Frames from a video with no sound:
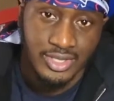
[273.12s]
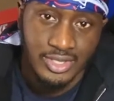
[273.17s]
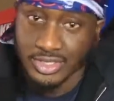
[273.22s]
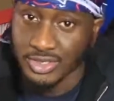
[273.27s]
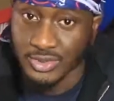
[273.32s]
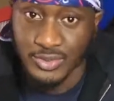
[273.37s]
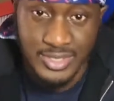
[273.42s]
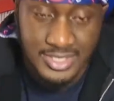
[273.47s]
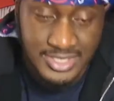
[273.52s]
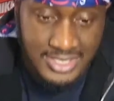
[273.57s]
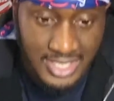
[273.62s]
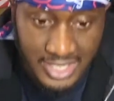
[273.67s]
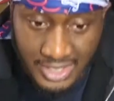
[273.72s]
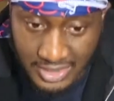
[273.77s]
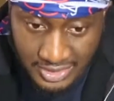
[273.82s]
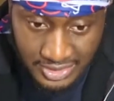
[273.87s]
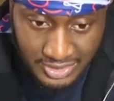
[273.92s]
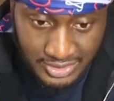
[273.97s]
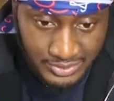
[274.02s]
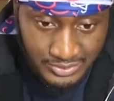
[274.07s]
cutting you a
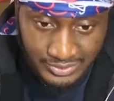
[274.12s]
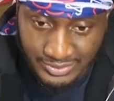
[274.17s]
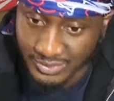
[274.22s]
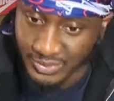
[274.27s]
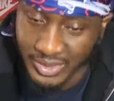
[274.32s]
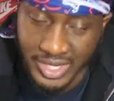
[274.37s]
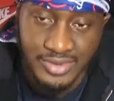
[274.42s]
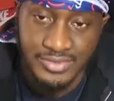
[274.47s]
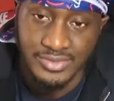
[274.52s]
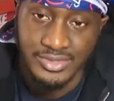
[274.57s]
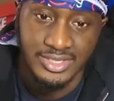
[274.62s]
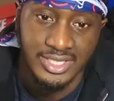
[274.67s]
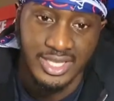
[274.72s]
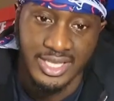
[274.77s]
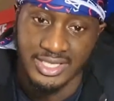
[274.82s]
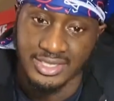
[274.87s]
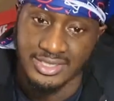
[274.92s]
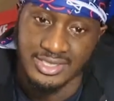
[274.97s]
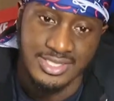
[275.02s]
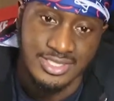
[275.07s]
check or whatever,
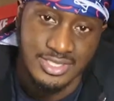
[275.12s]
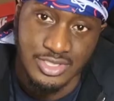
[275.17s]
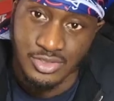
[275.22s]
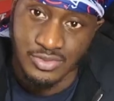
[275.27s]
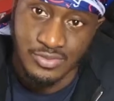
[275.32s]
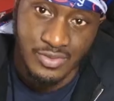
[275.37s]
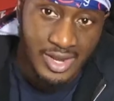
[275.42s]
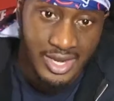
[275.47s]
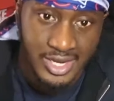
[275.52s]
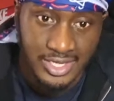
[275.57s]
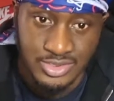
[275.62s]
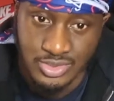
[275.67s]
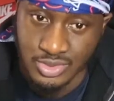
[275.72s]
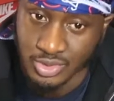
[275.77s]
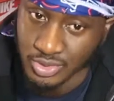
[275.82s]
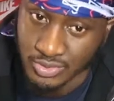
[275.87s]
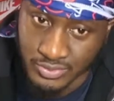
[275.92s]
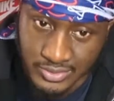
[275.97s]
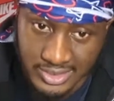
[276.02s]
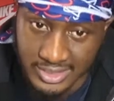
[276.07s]
like, it's a grind.
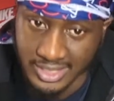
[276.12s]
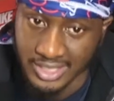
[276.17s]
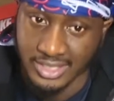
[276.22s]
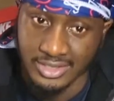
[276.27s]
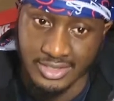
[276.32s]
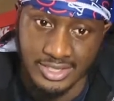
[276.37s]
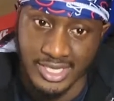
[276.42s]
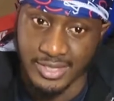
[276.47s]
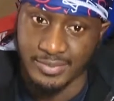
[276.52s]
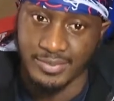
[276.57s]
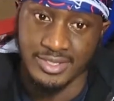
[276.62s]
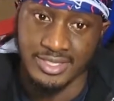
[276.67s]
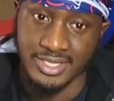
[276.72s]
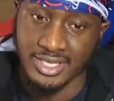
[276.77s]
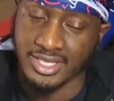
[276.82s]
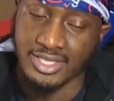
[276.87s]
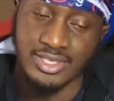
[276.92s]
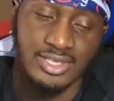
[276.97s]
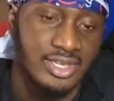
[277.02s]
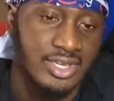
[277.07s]
So you really gotta get up and
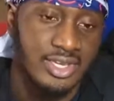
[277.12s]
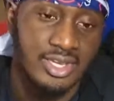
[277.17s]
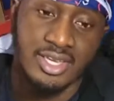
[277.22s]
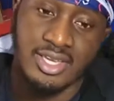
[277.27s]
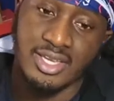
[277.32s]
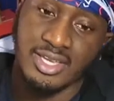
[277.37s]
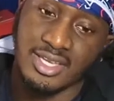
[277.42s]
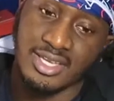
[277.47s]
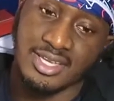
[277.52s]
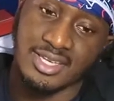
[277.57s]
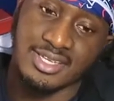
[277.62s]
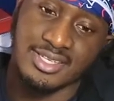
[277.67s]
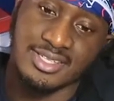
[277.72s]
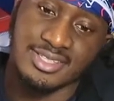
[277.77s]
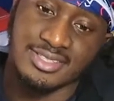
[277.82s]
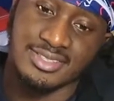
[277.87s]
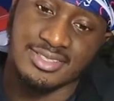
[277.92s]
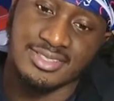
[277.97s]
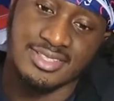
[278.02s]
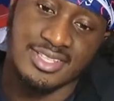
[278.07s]
get it.
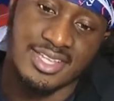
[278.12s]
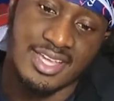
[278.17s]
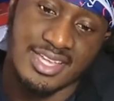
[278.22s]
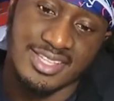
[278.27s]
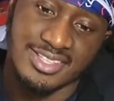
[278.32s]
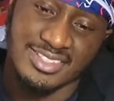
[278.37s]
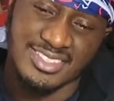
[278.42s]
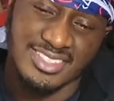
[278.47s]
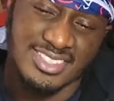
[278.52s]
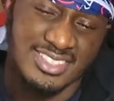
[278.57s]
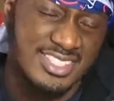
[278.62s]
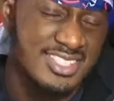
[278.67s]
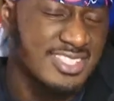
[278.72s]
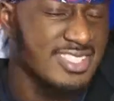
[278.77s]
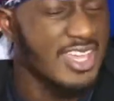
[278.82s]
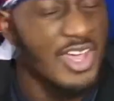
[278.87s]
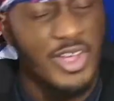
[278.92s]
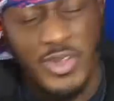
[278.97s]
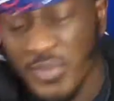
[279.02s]
And just